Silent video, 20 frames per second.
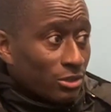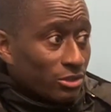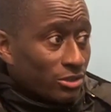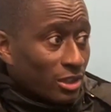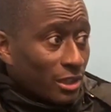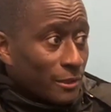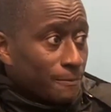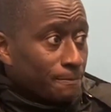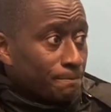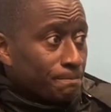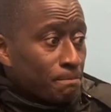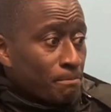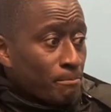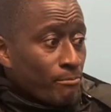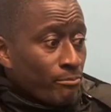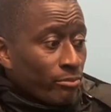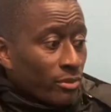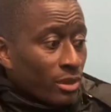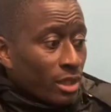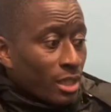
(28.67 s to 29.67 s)
So
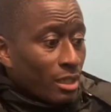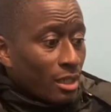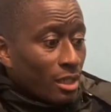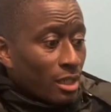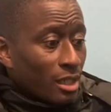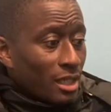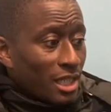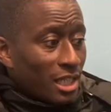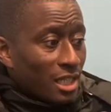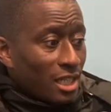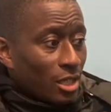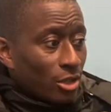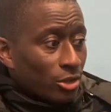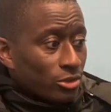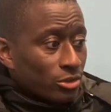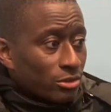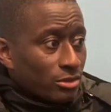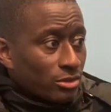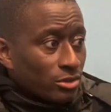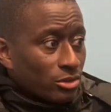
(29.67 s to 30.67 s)
I